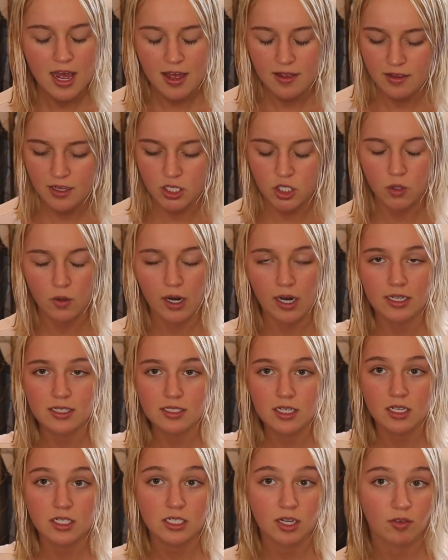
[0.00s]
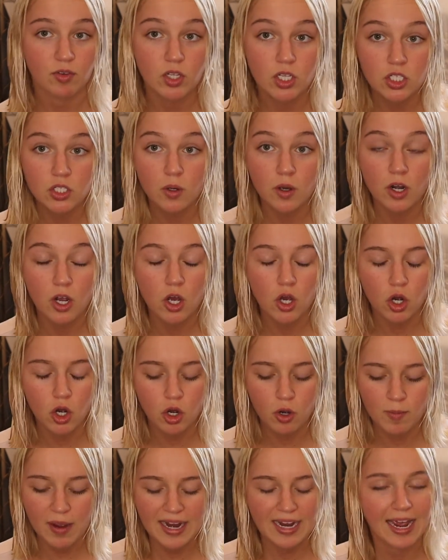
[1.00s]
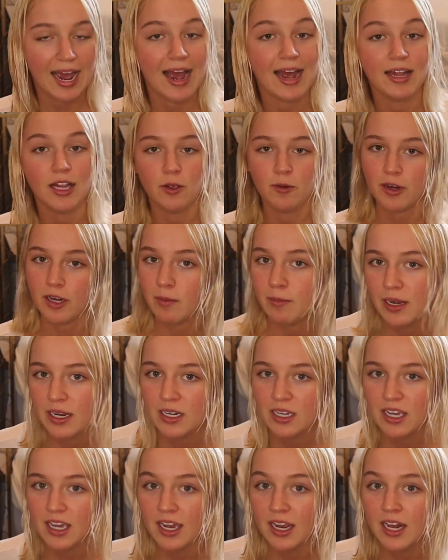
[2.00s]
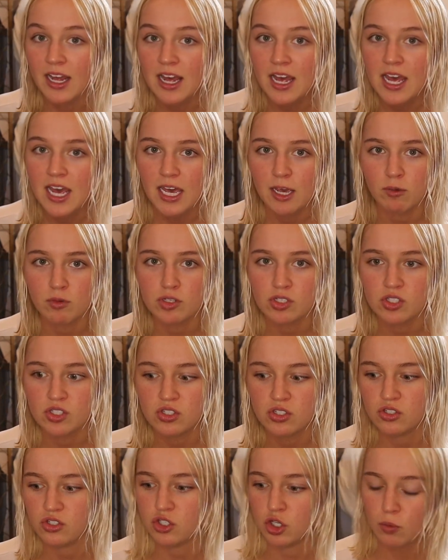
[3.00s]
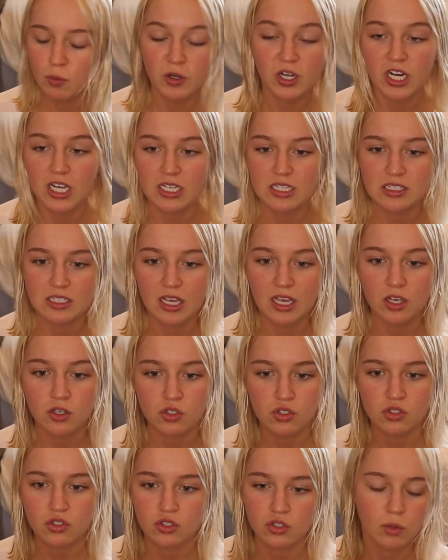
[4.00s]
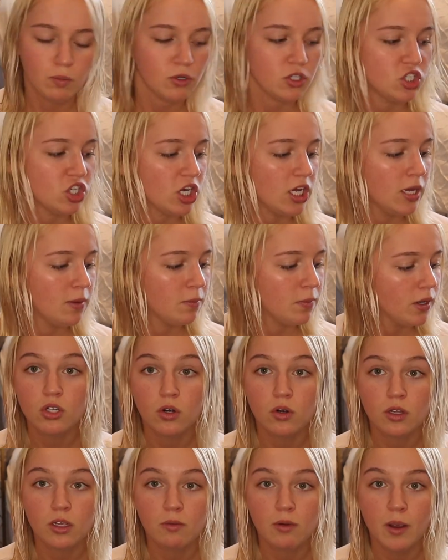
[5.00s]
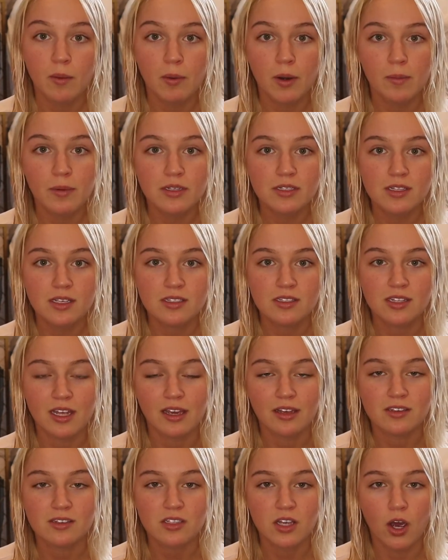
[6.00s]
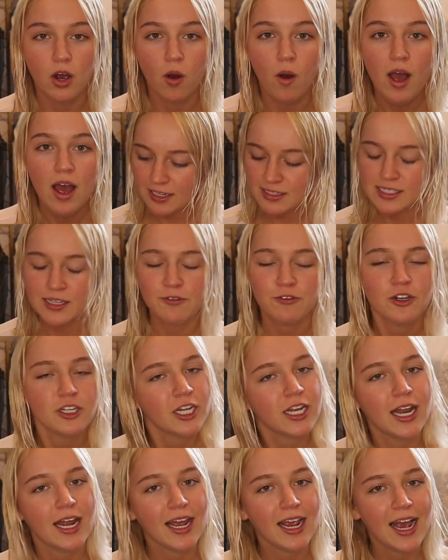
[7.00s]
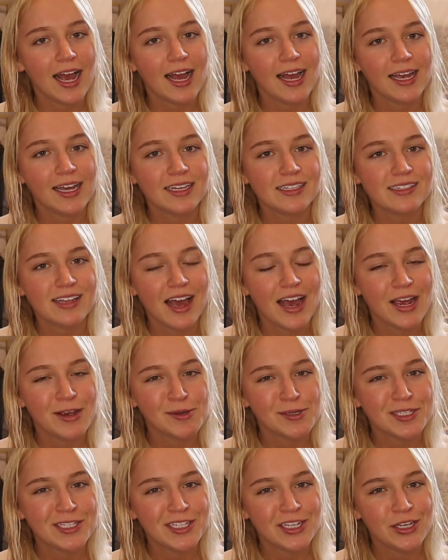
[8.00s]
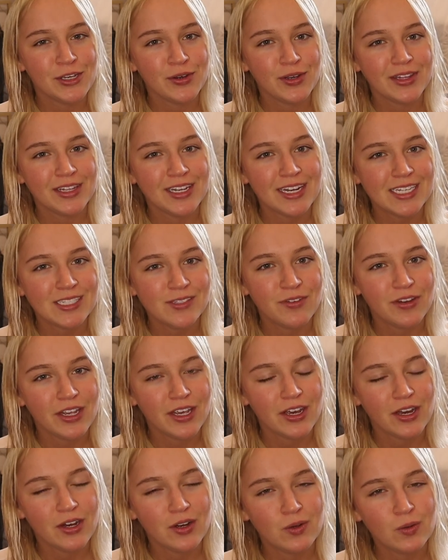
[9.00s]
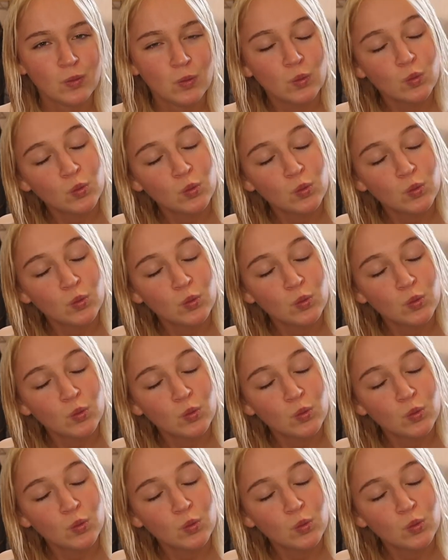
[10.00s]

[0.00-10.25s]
that you guys can definitely do at home. I highly recommend it. It was super easy, super cheap, totally repurposed these things. So that's it for today, guys. I will see you in the next video.